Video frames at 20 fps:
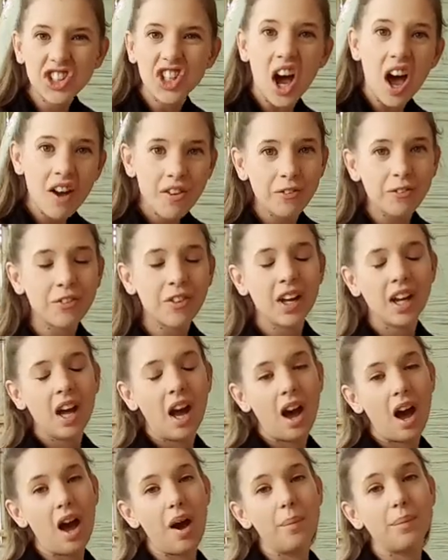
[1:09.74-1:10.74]
stuff
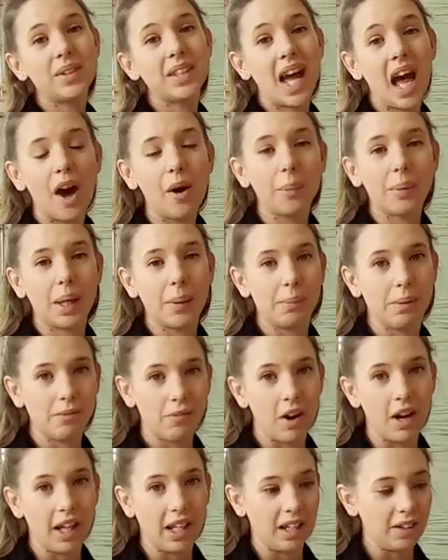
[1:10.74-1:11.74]
um, to help keep
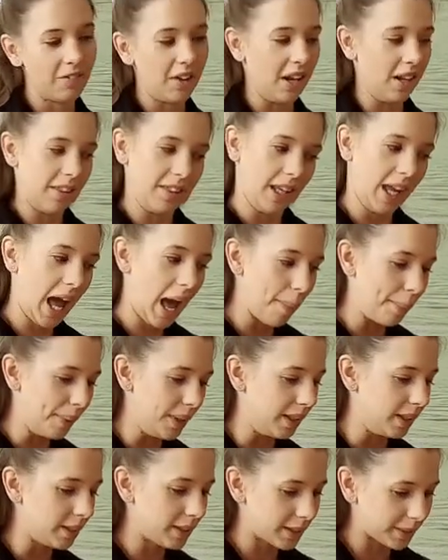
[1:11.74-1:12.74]
it running if anything
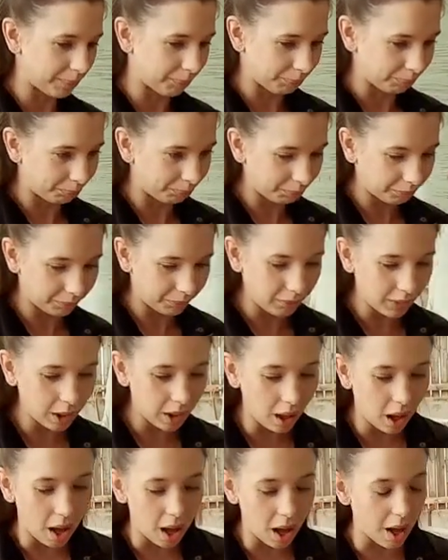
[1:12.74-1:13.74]
happens.
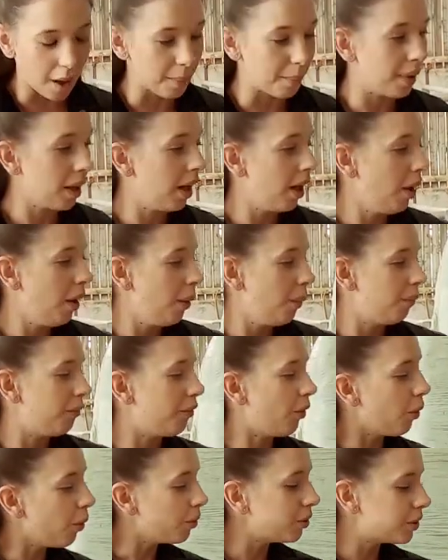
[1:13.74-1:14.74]
Um,
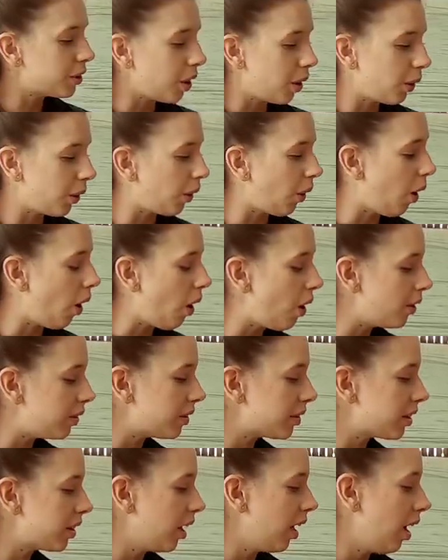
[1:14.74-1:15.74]
also
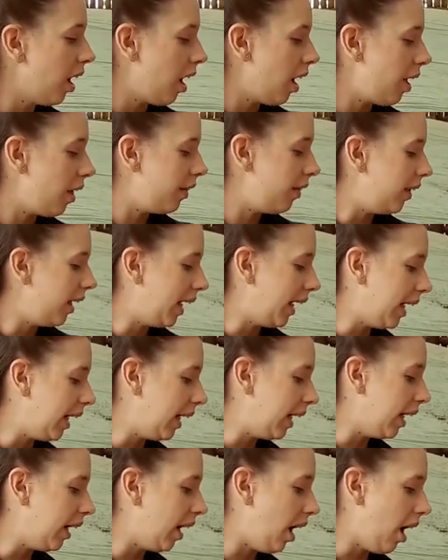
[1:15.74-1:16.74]
got
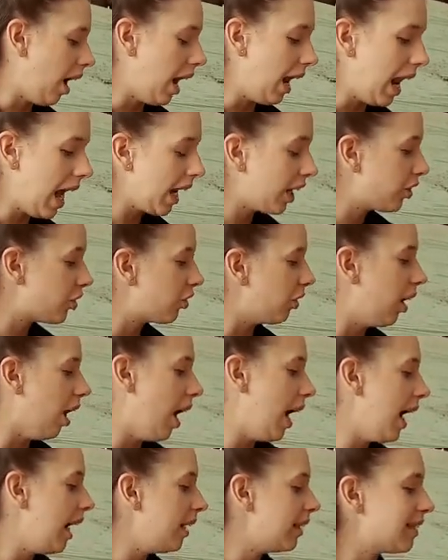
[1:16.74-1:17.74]
the
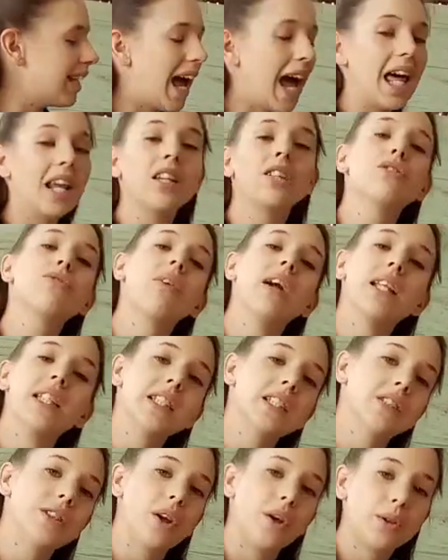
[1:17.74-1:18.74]
electrolyte and
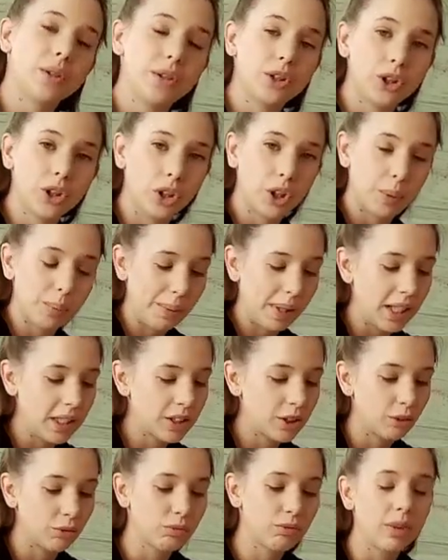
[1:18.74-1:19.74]
ready soaked sugar
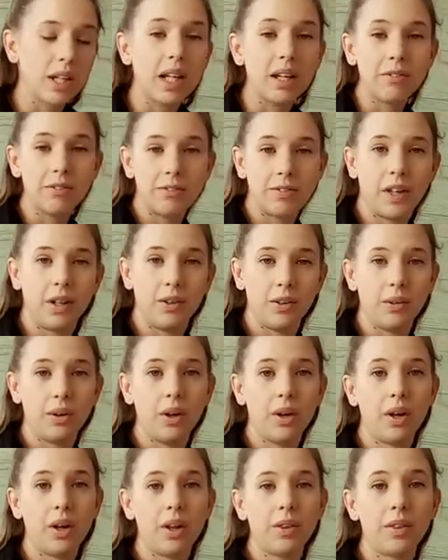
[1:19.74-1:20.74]
beet to
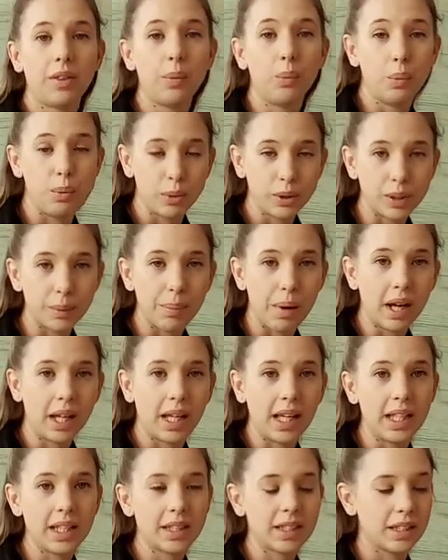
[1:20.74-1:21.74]
refill the water
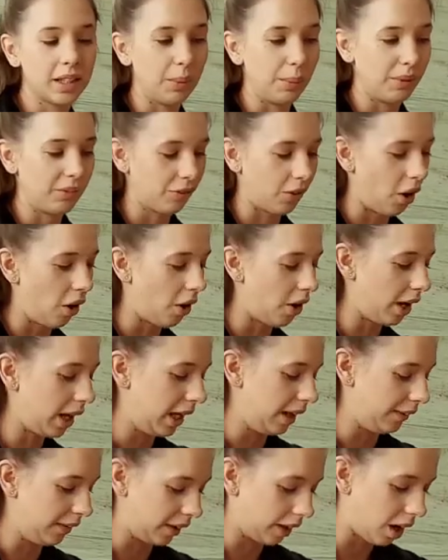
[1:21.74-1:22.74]
buckets that we've got
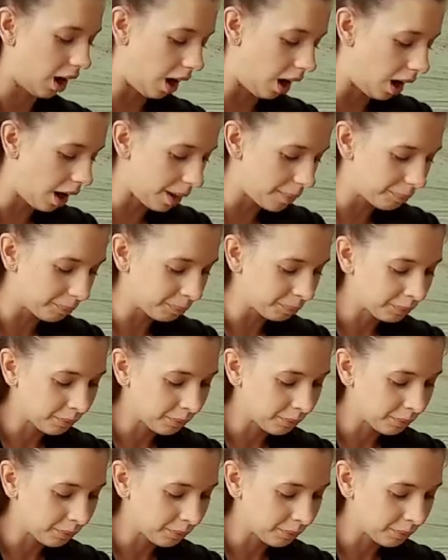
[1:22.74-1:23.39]
in the car.